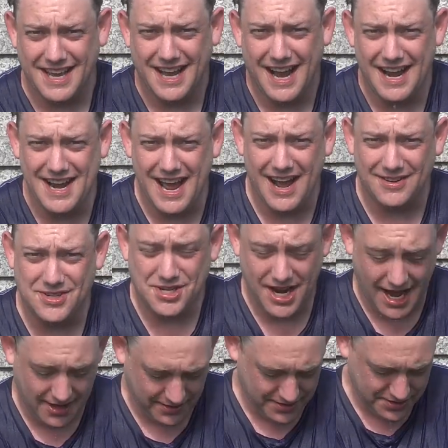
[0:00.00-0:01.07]
I now
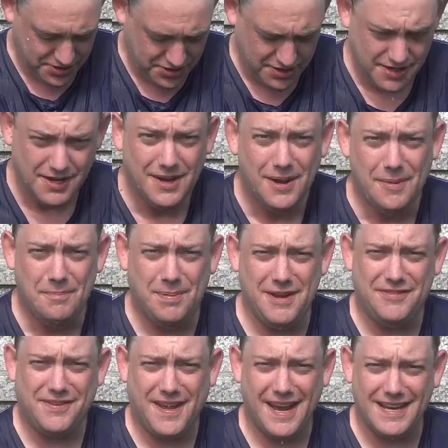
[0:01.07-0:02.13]
challenge
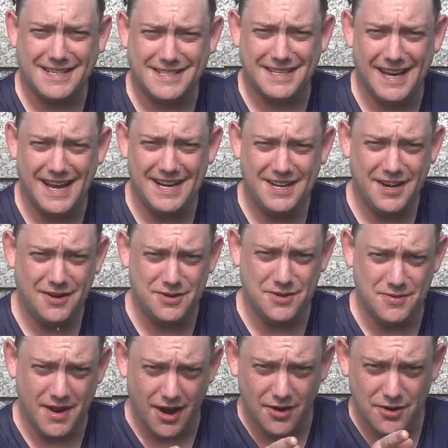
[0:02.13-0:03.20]
Beefcake Cedeno.
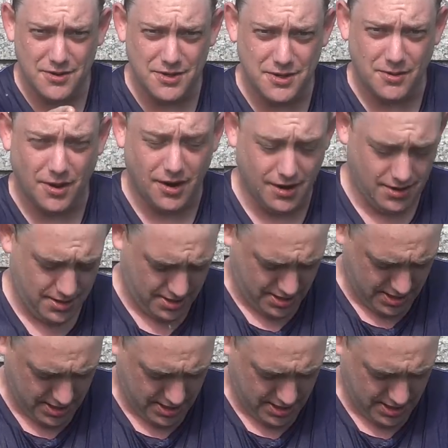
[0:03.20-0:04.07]
You know who you are.